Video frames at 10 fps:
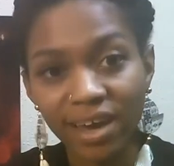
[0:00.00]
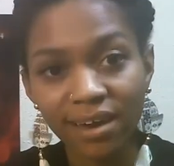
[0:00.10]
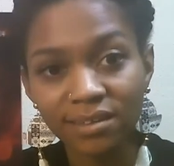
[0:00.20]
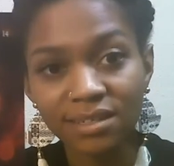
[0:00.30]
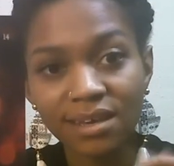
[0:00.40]

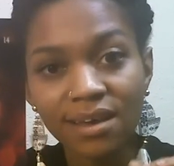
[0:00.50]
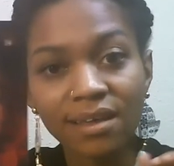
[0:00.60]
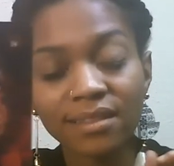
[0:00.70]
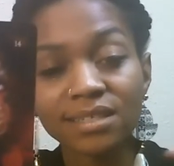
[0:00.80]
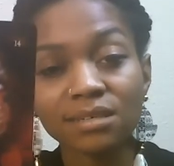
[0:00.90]
fact
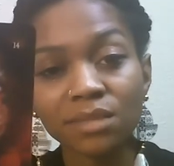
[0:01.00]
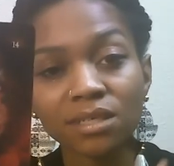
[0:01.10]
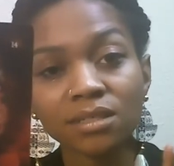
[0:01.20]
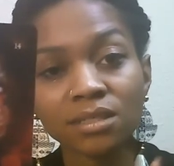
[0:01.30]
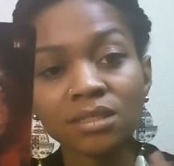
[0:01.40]
that
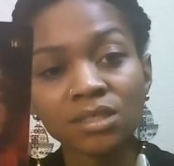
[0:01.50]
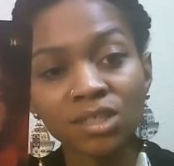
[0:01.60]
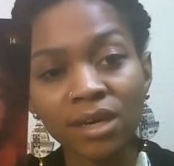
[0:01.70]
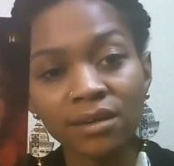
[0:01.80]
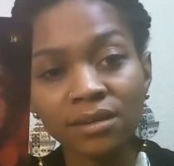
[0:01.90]
something needs to
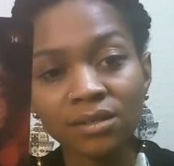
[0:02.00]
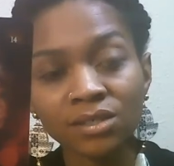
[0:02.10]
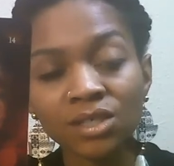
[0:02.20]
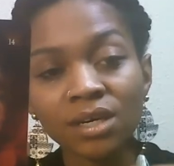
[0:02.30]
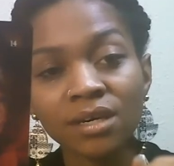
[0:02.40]

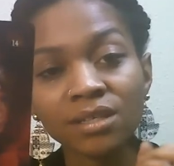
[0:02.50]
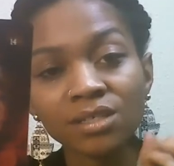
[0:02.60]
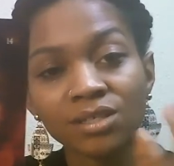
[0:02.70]
change, this